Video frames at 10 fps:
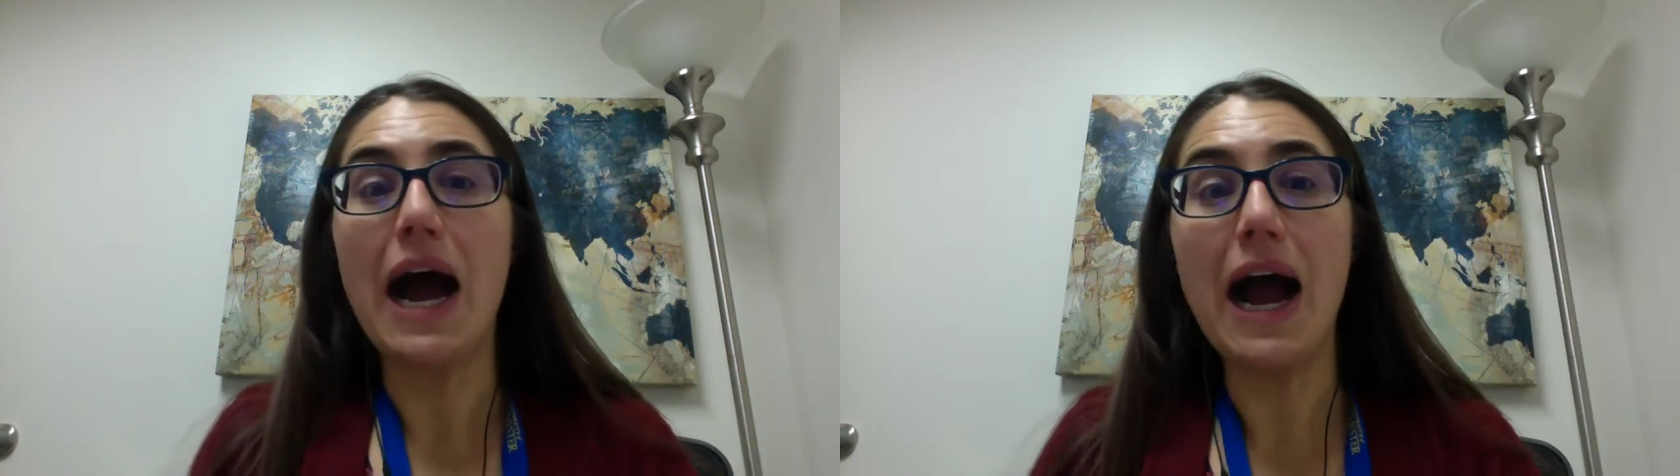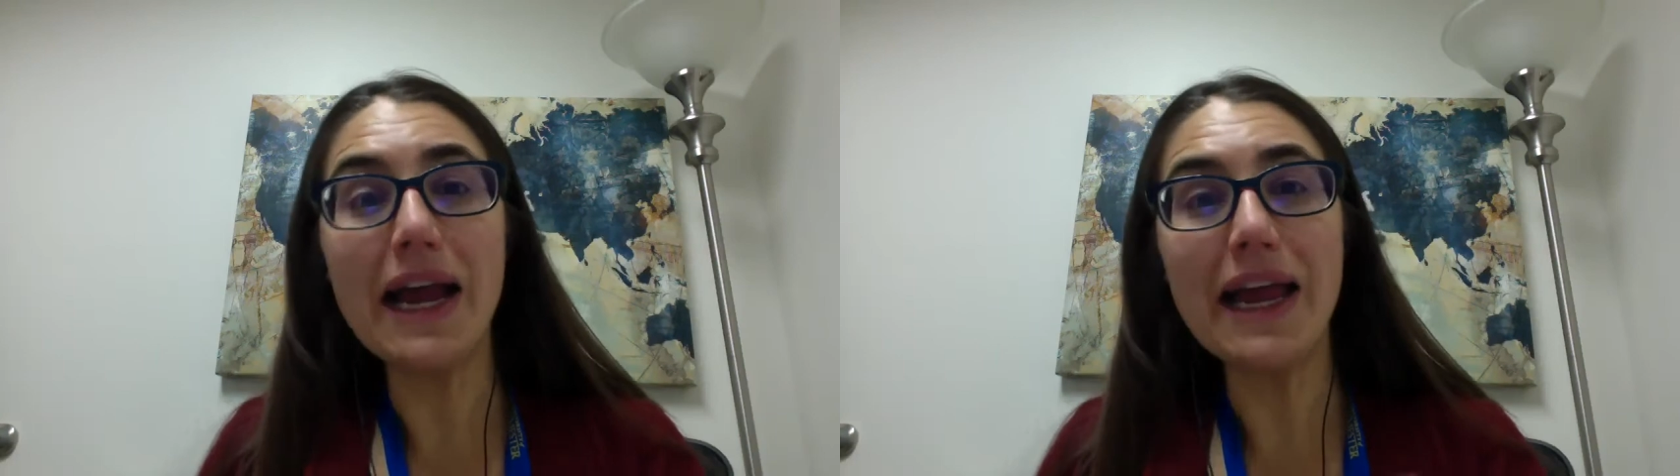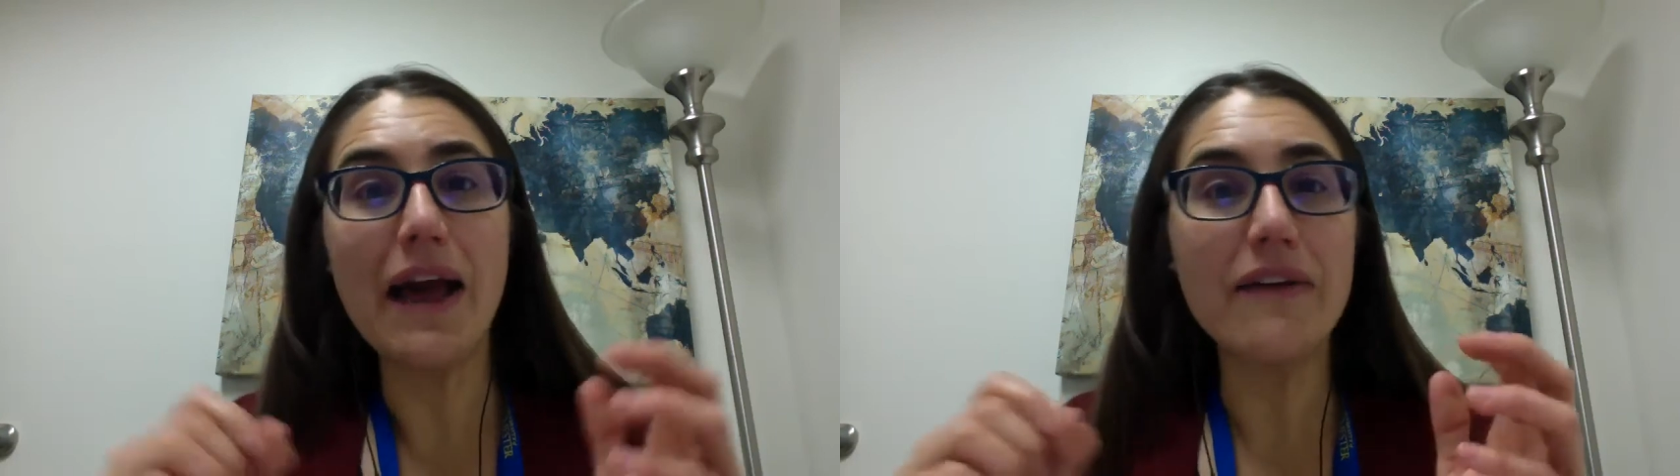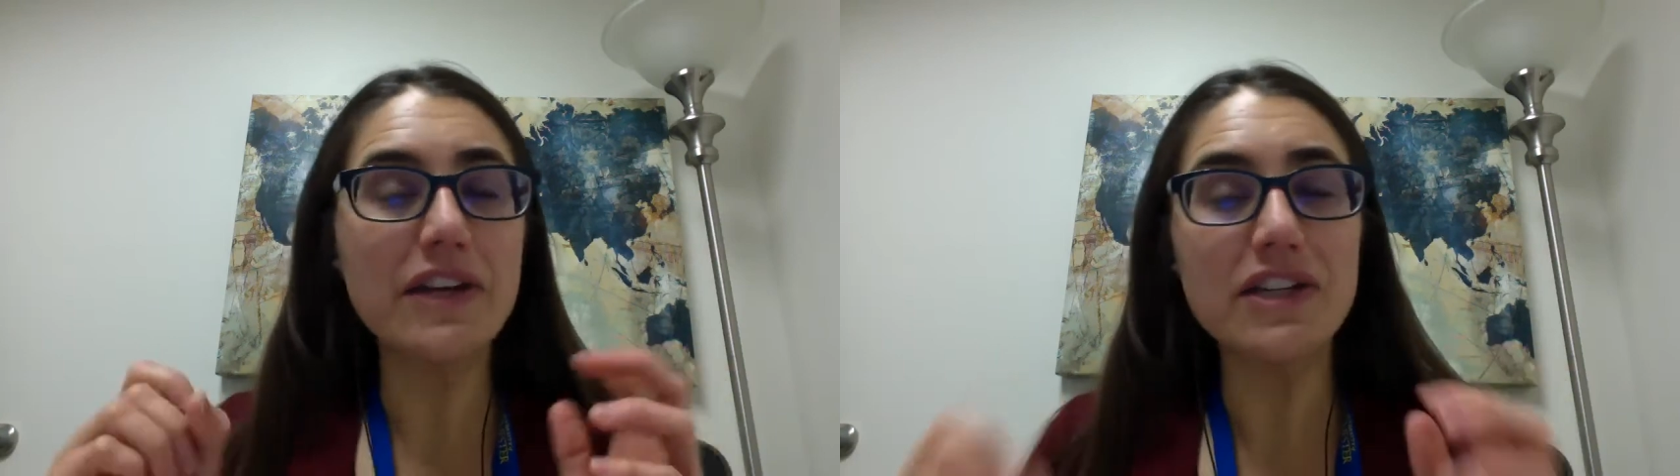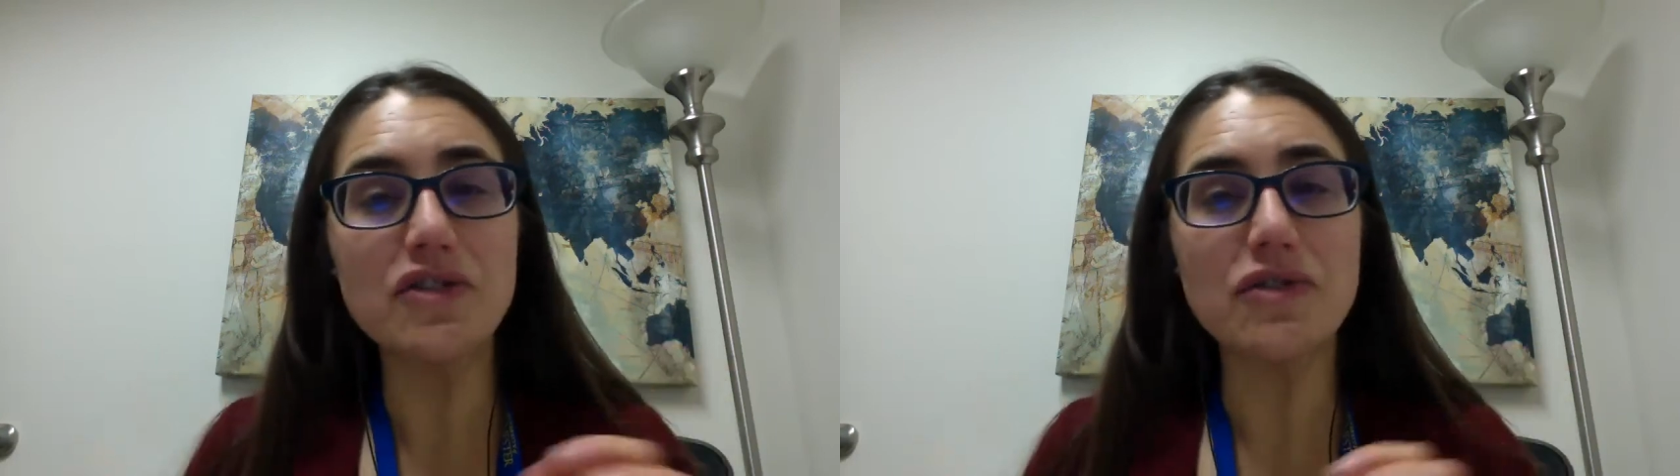I have
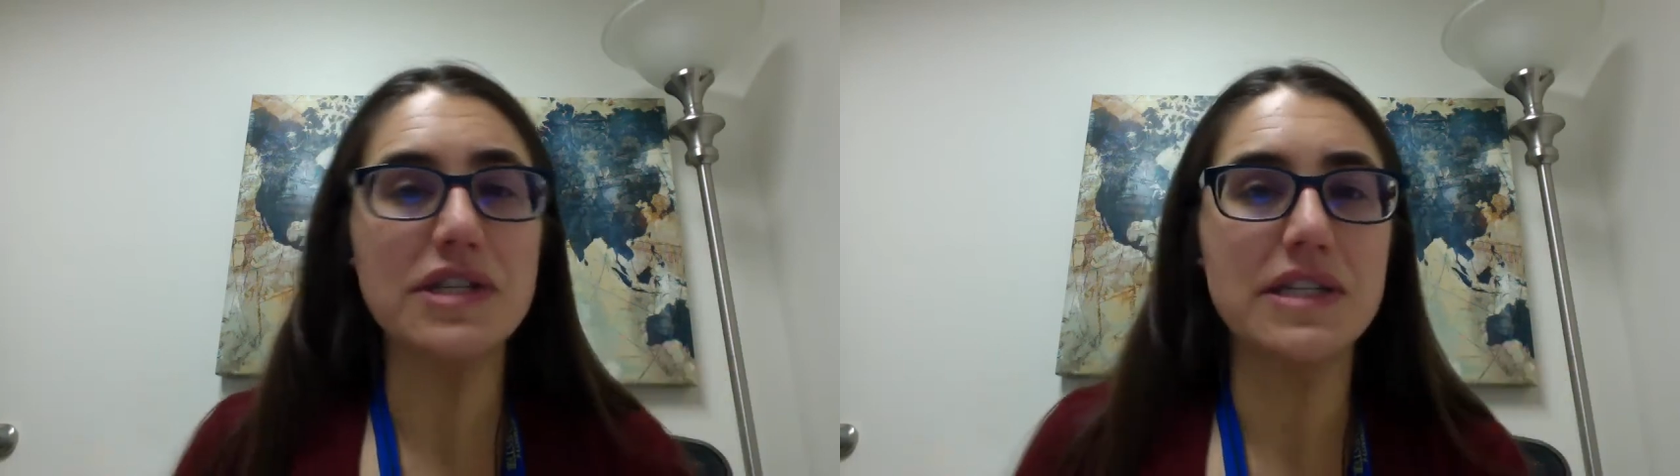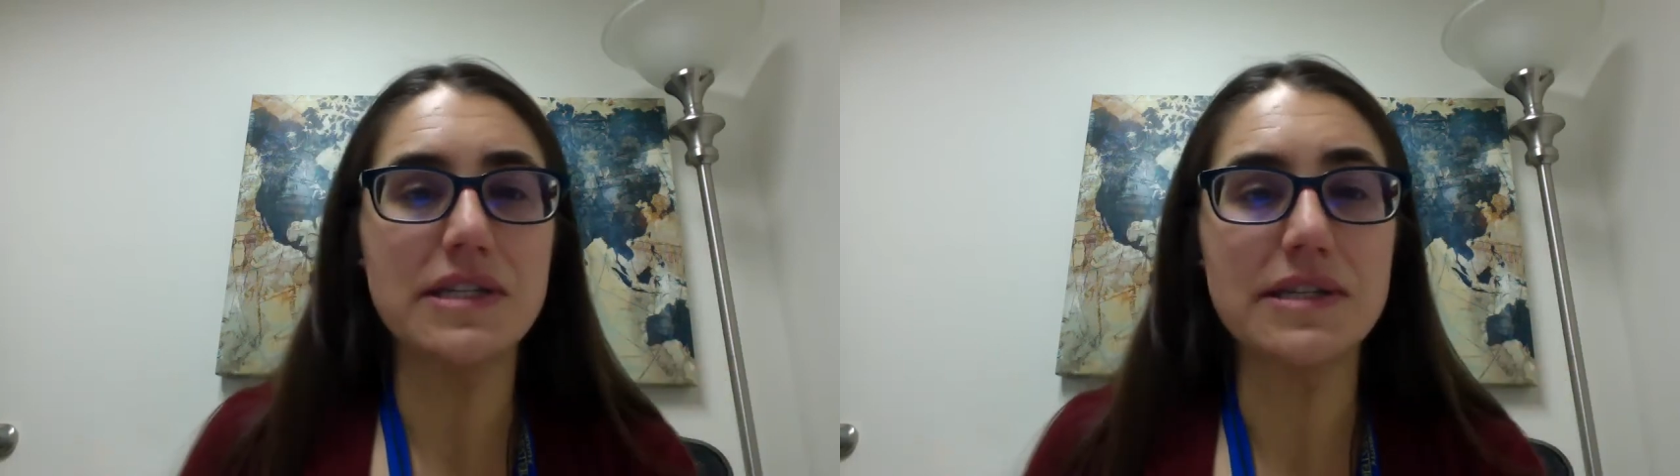an interest in